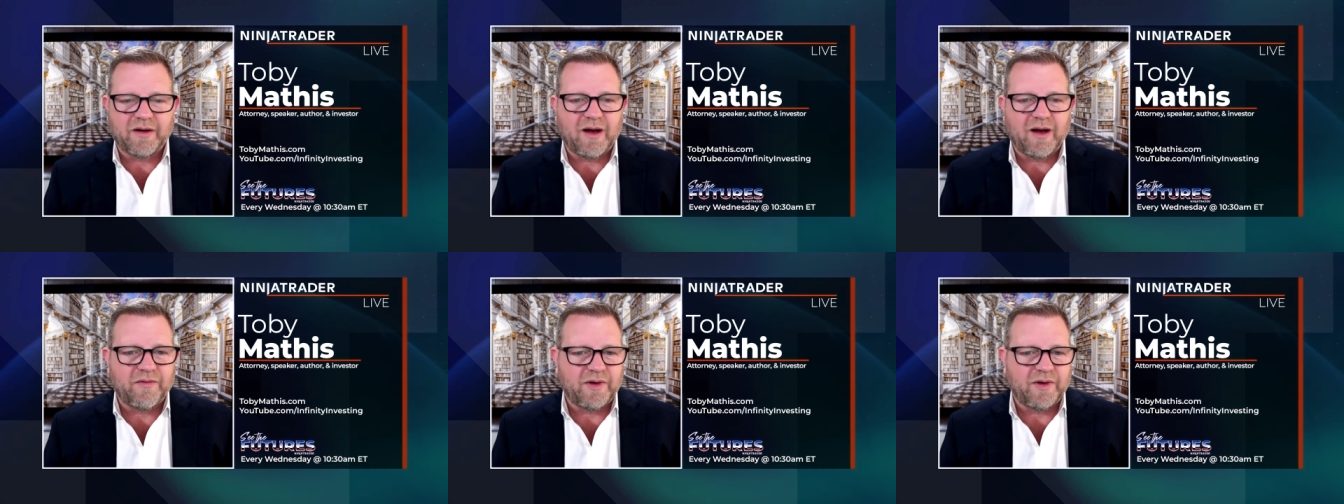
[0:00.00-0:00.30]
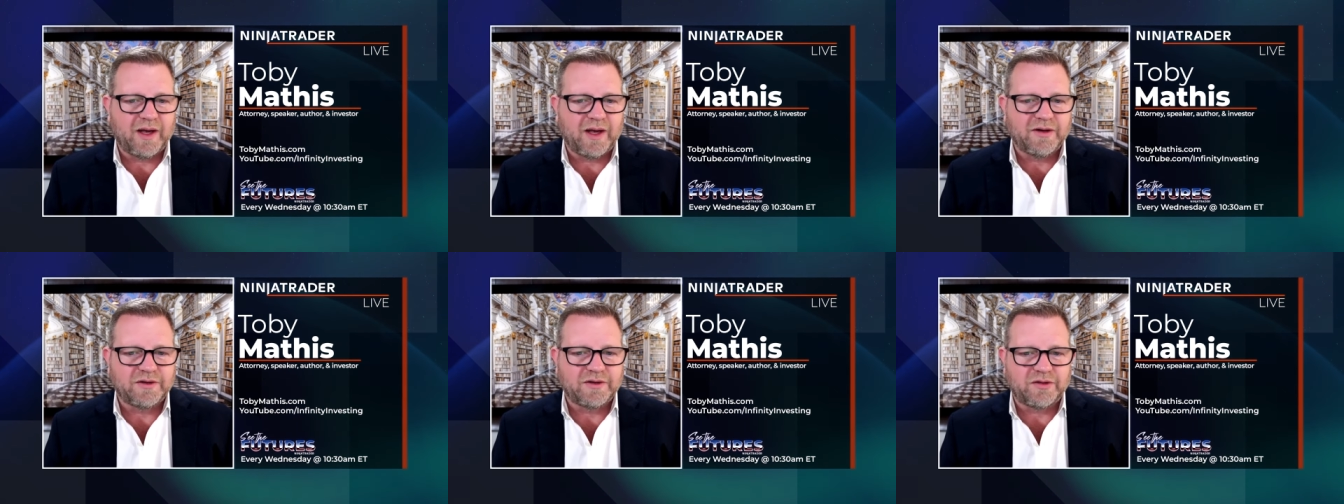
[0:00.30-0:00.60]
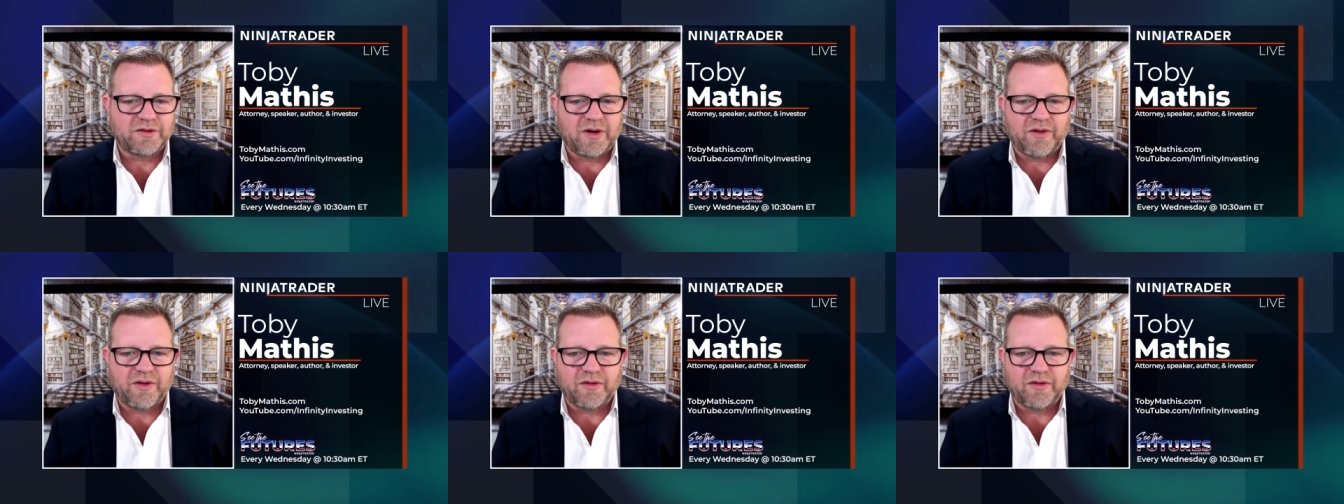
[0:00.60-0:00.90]
off against
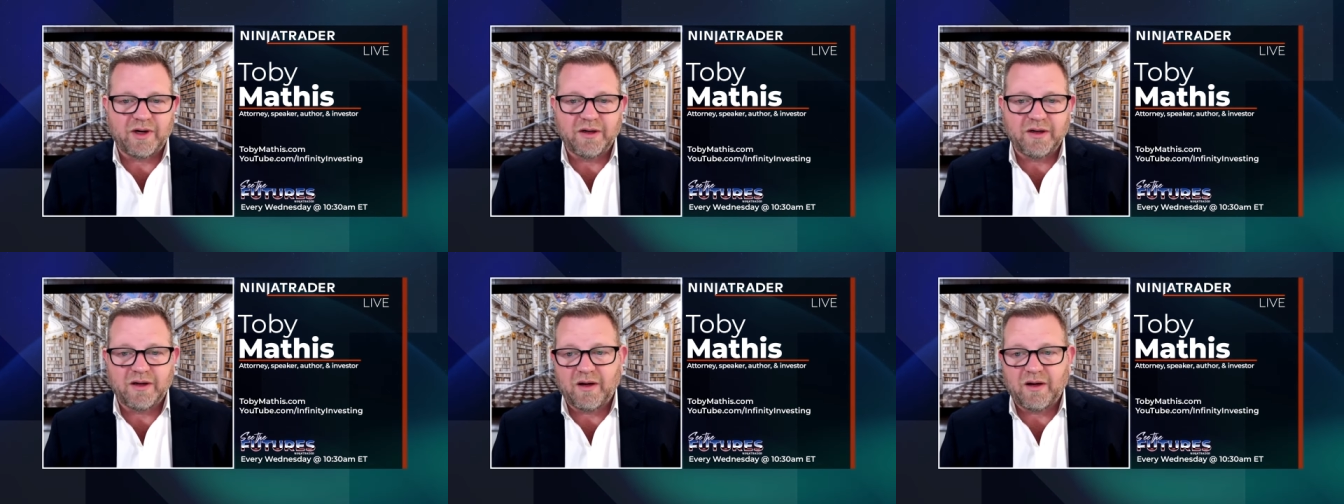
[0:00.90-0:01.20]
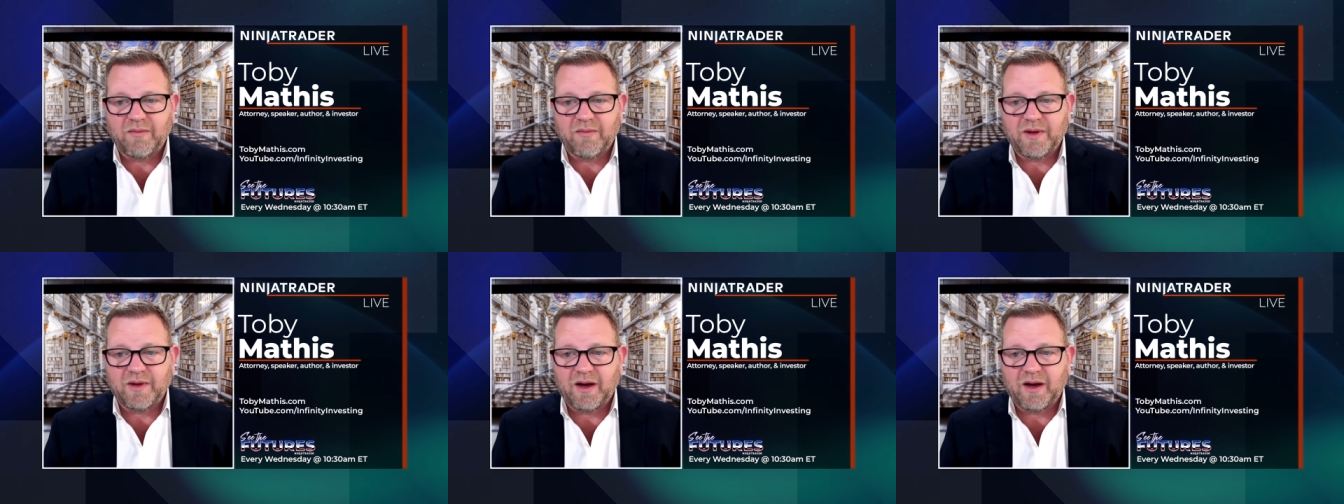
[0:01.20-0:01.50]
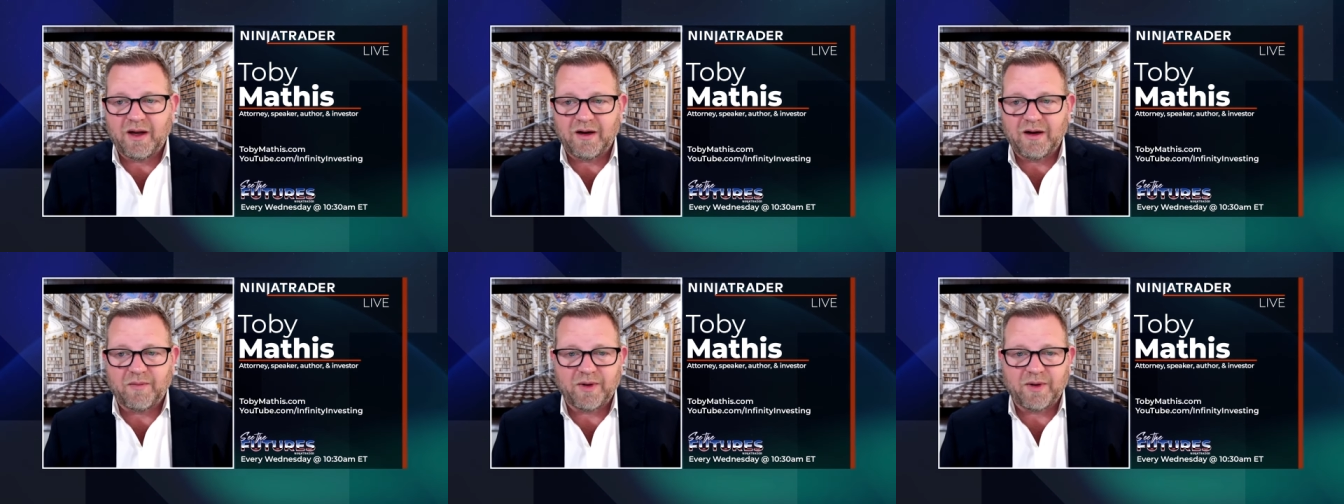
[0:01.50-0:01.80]
their other income they
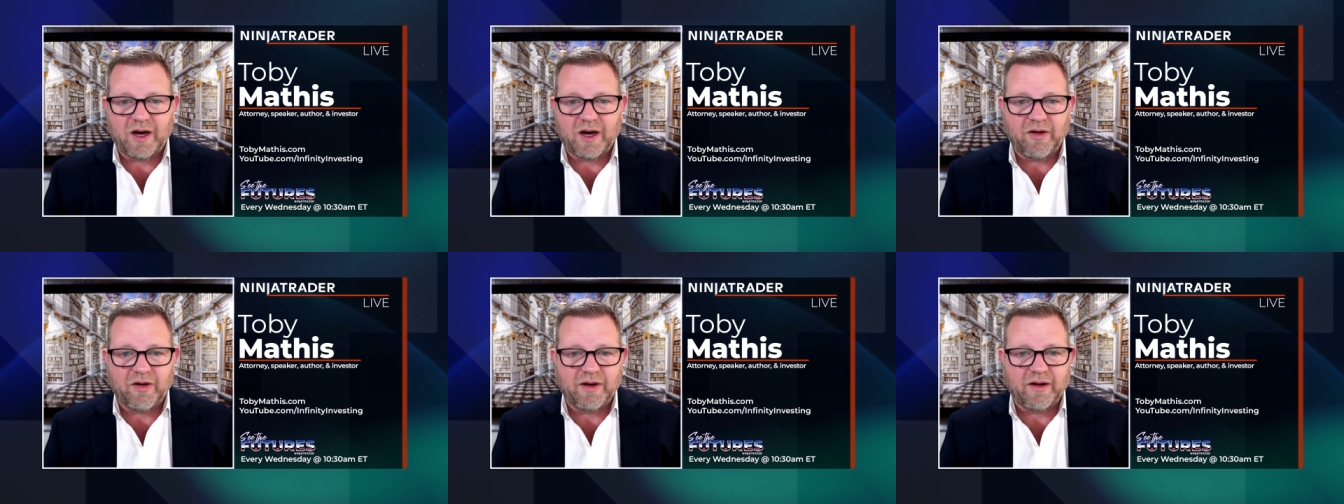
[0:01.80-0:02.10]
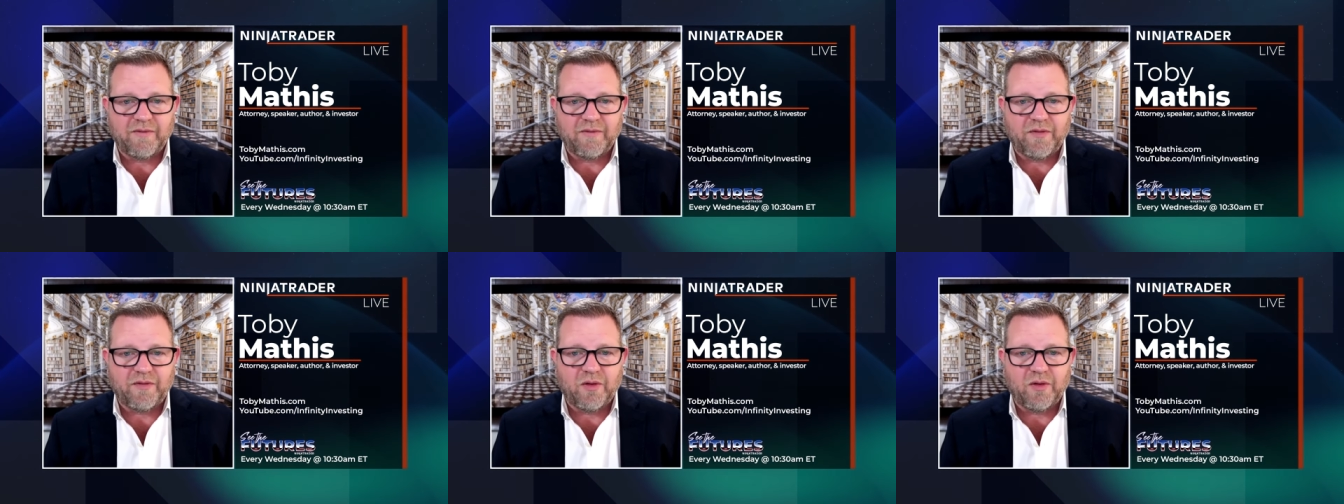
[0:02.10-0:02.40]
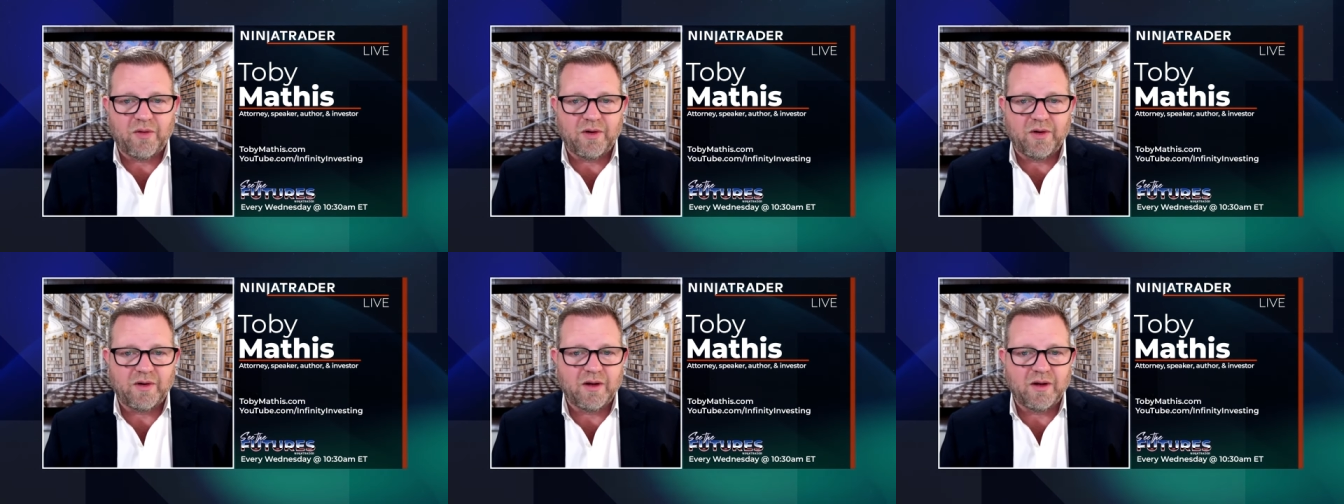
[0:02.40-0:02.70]
ended up carrying it
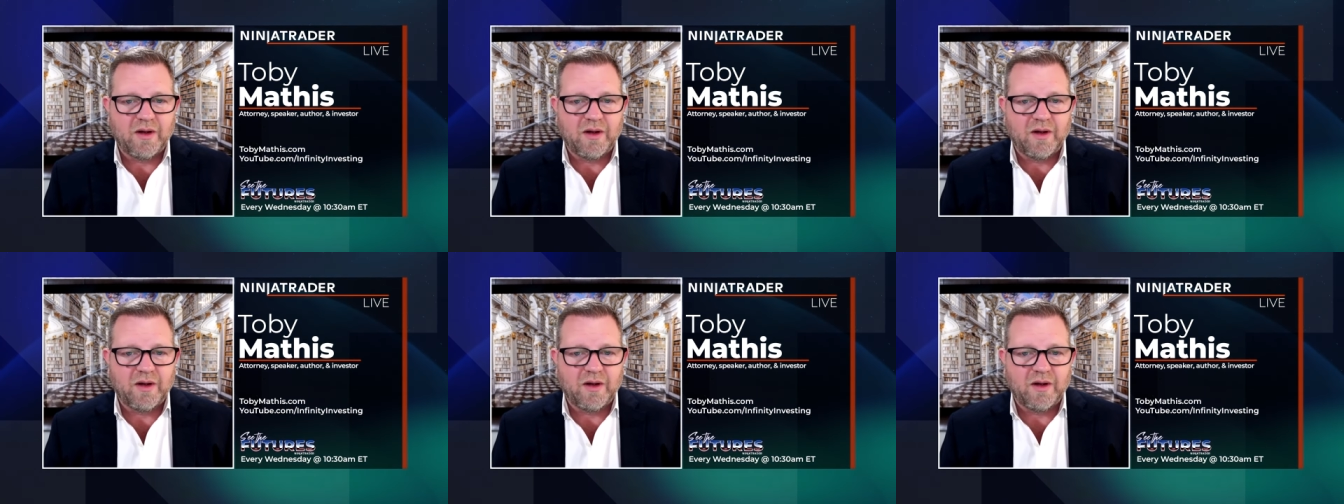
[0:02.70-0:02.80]
forward